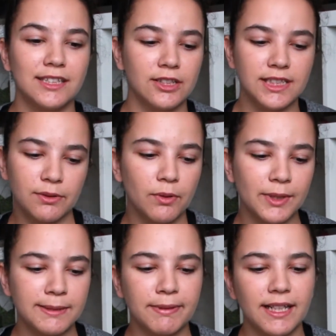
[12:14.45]
It's a zero
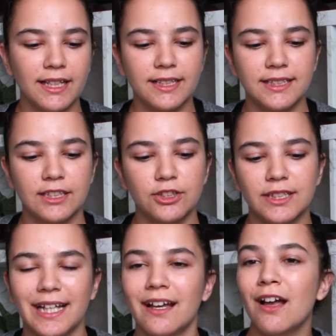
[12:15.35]
waste playlist and
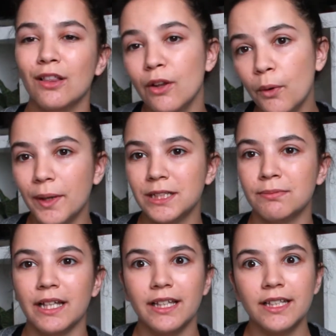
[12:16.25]
just like low
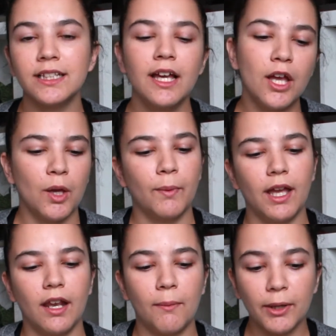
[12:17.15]
waste playlist
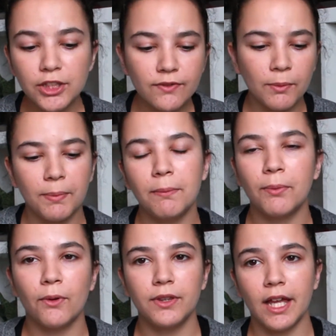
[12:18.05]
with a bunch of the
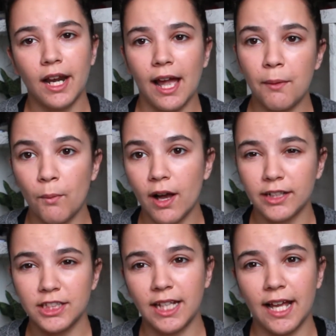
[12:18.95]
people that I
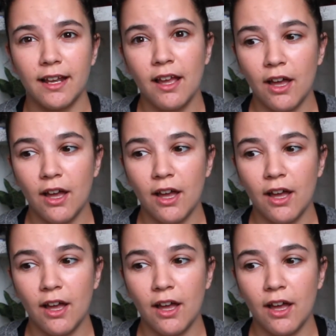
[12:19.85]
watch that